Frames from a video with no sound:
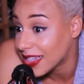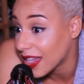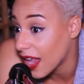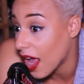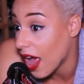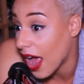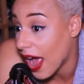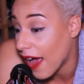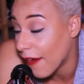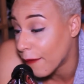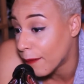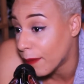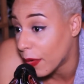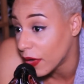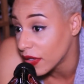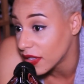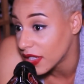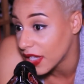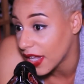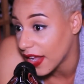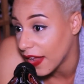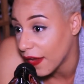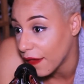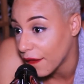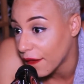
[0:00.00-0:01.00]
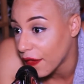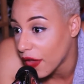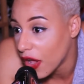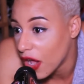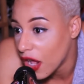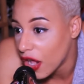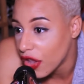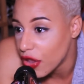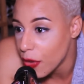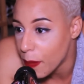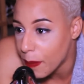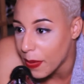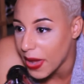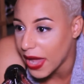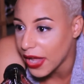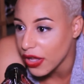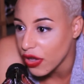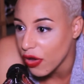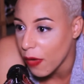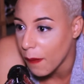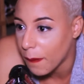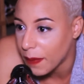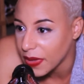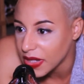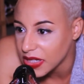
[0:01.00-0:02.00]
have positive, the better
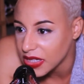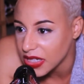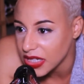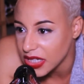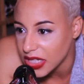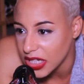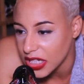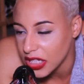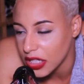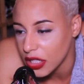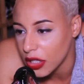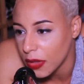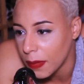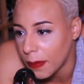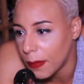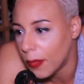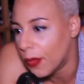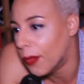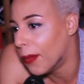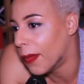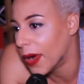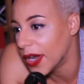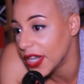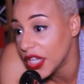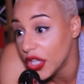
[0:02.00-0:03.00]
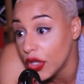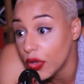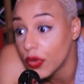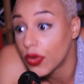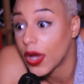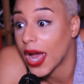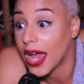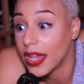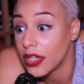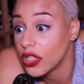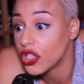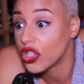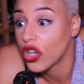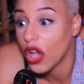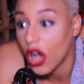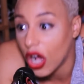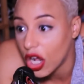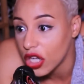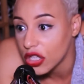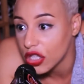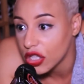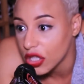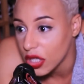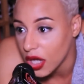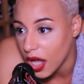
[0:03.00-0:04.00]
your business is, and the more money you can
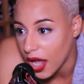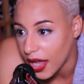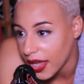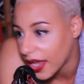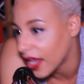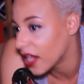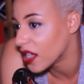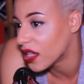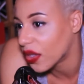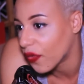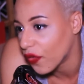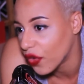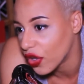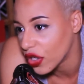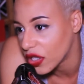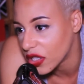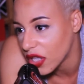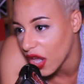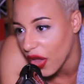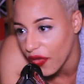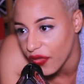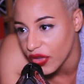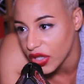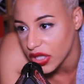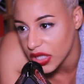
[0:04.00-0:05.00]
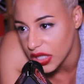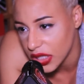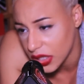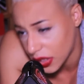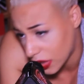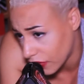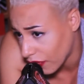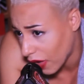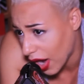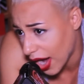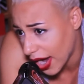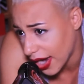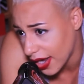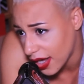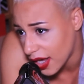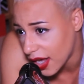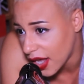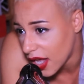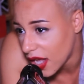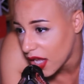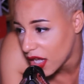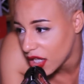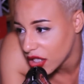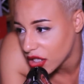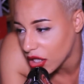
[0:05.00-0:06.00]
charge, I guess, for your services, right?
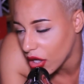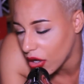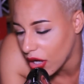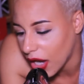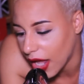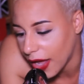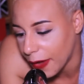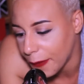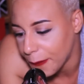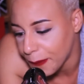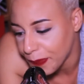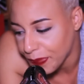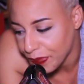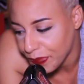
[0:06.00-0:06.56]
So, like,